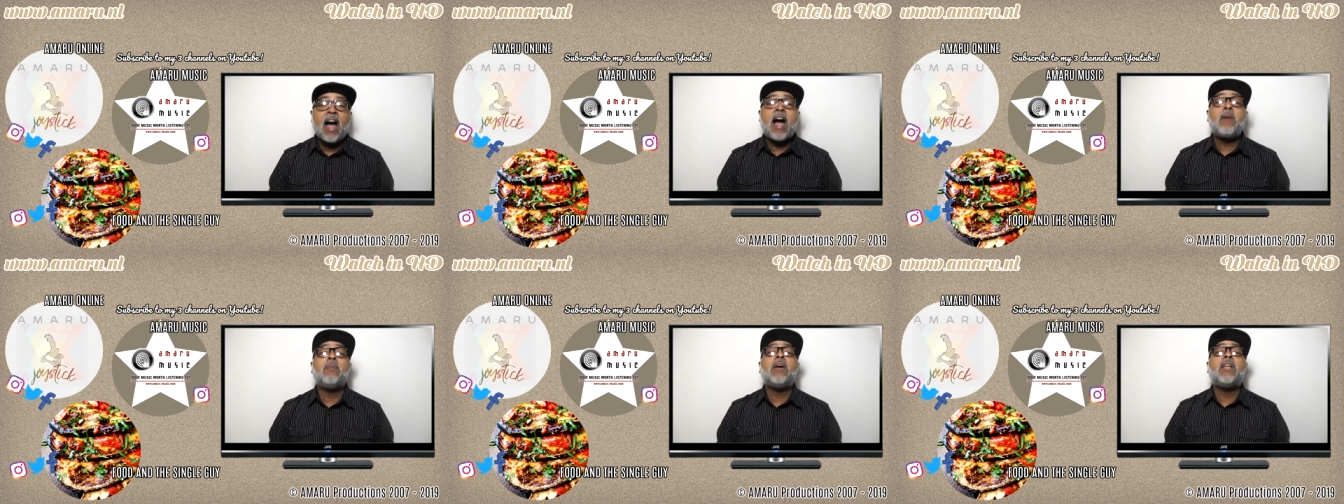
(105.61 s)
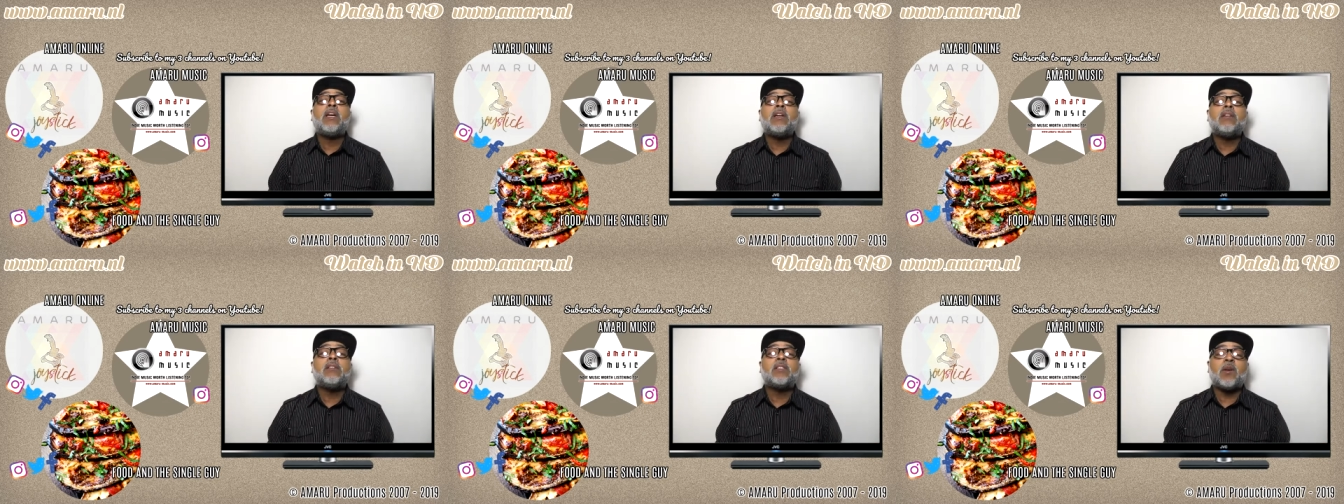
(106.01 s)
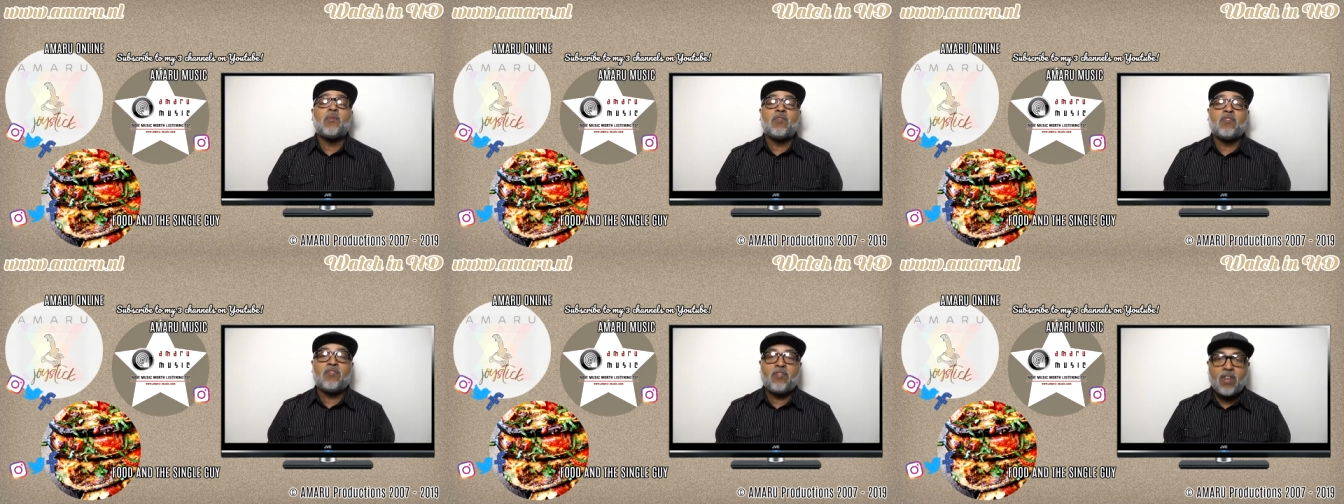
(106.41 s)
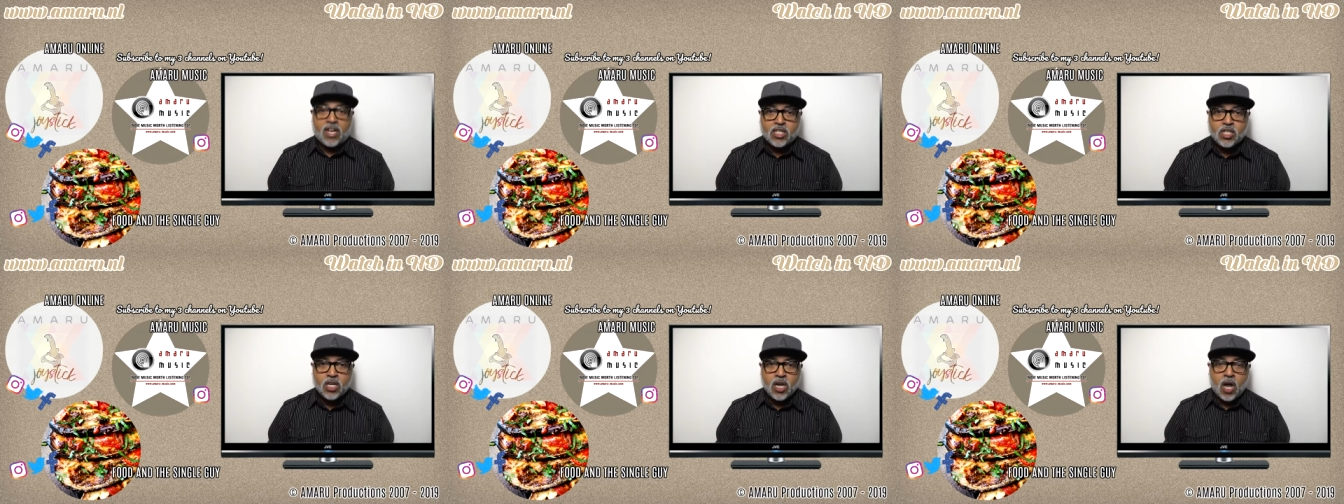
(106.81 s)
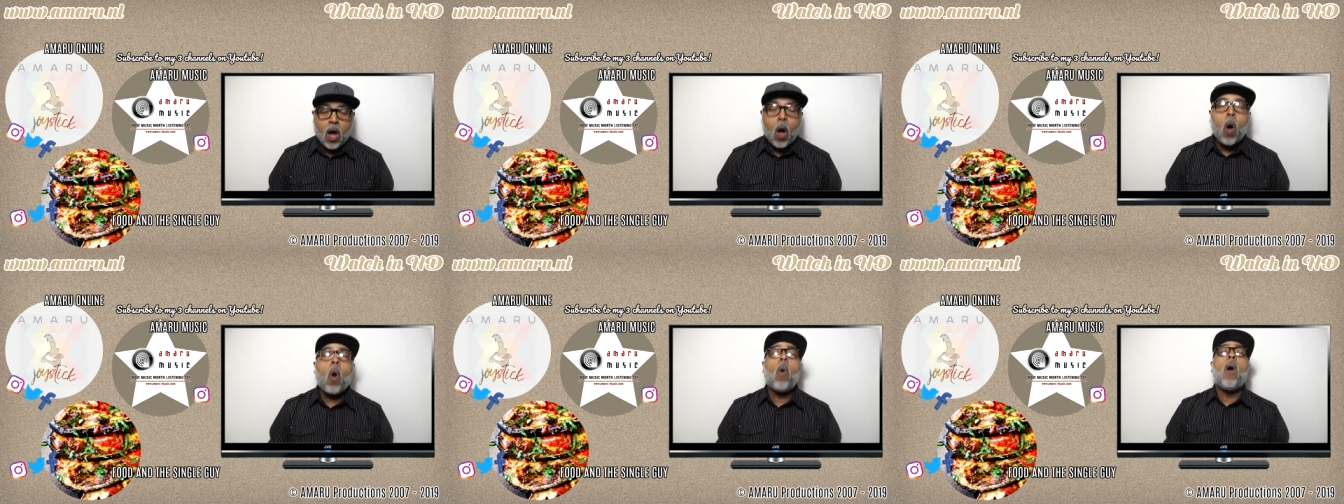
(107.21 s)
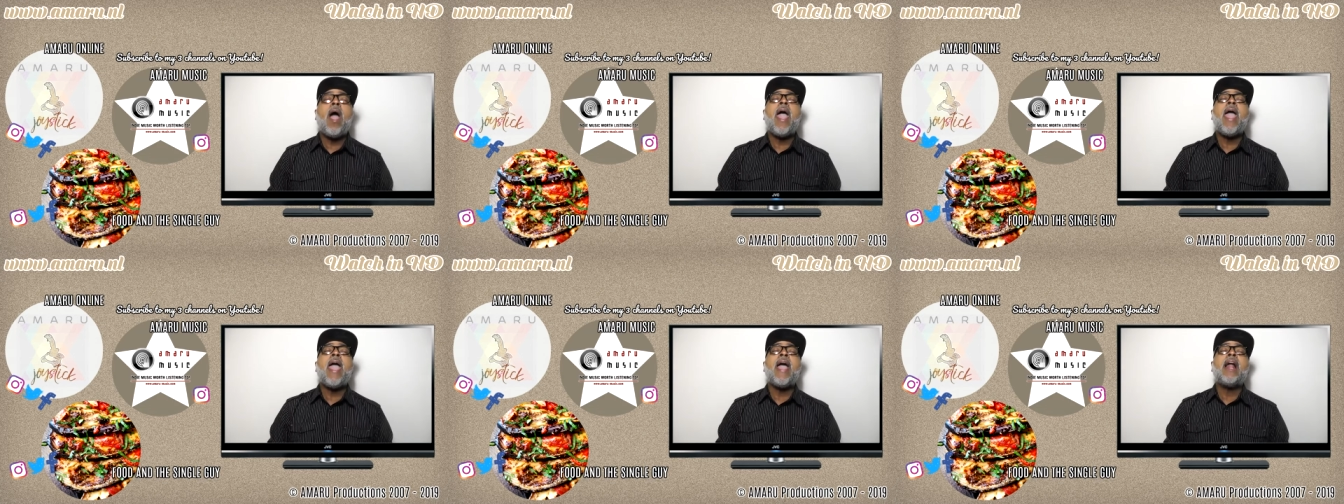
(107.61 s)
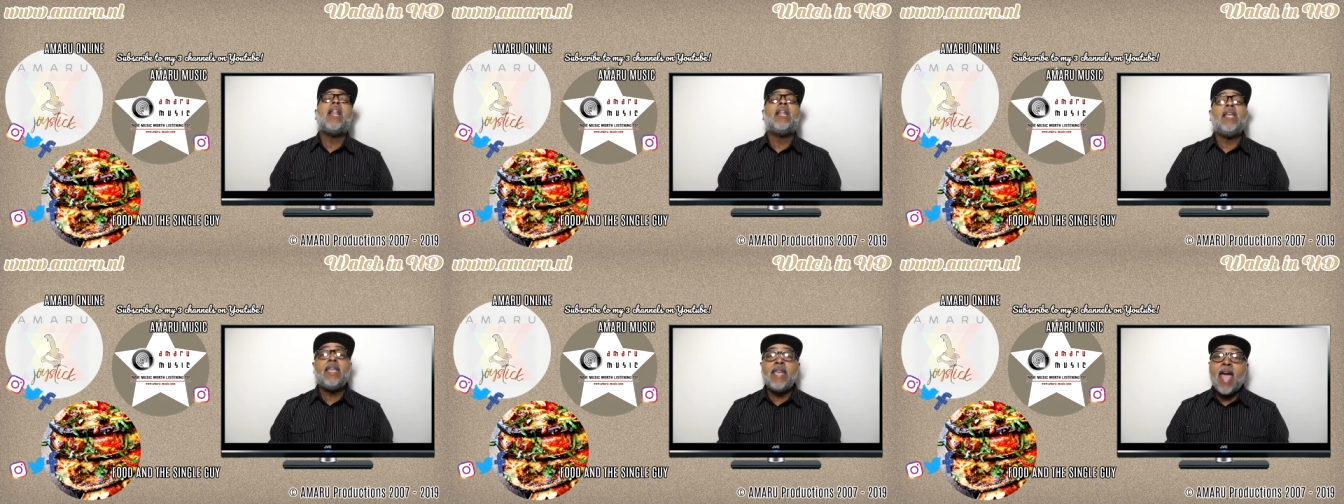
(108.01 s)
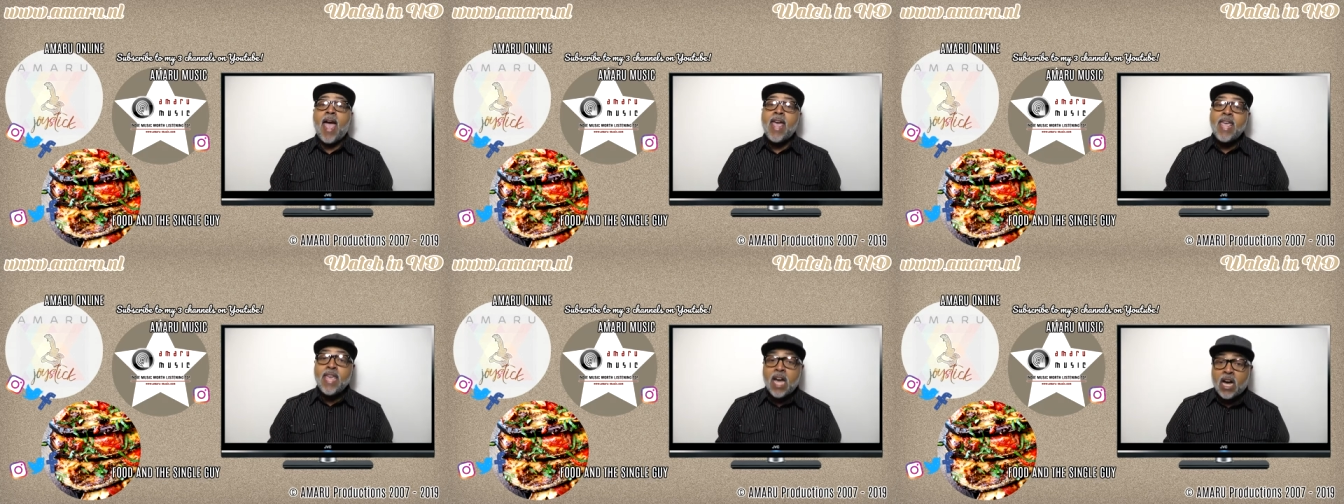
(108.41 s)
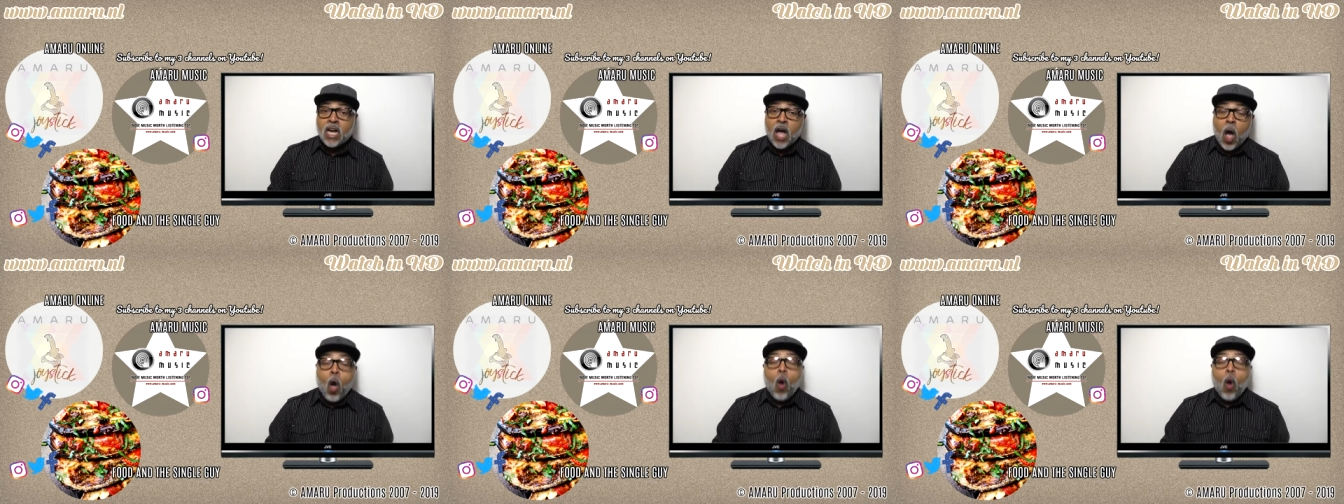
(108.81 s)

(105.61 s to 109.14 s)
I'm gonna cook some fish. Oh hell yeah!